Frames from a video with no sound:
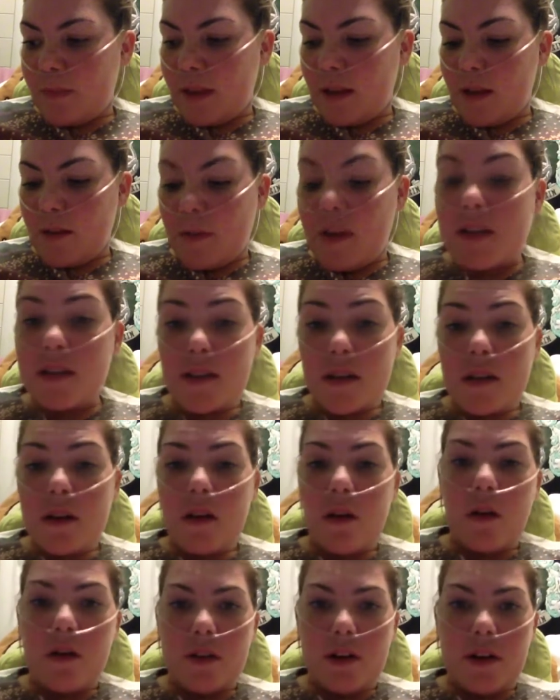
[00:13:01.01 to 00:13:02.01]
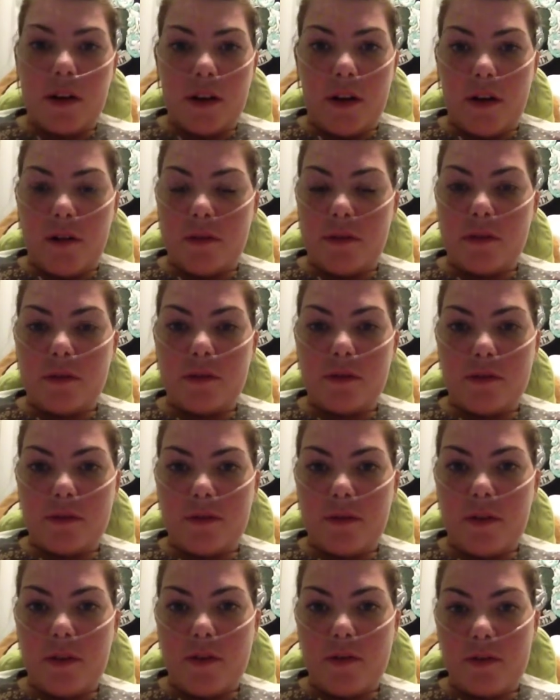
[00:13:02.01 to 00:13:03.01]
it means a lot,
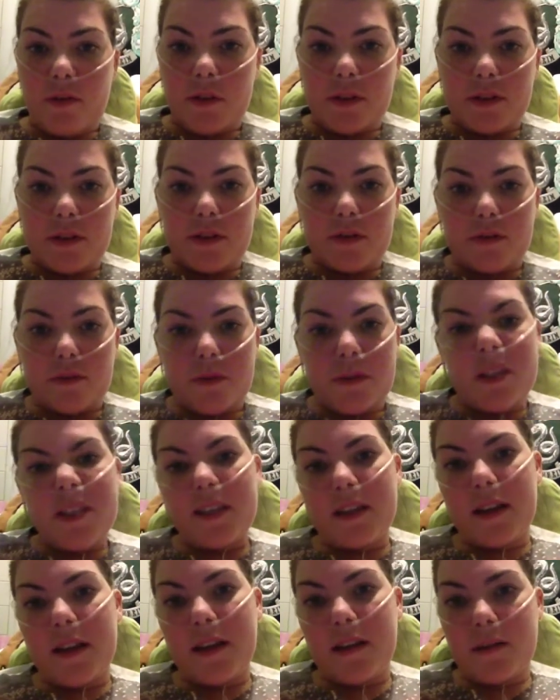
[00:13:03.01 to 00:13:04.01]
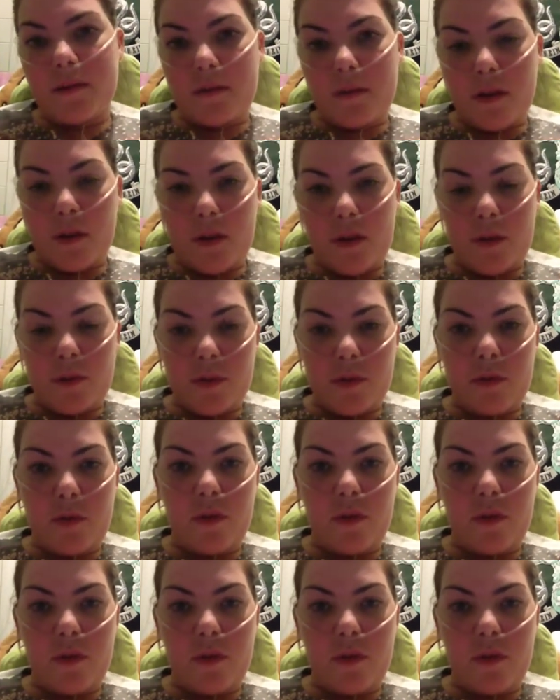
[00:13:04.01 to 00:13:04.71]
for everyone sort of to say, I hope you're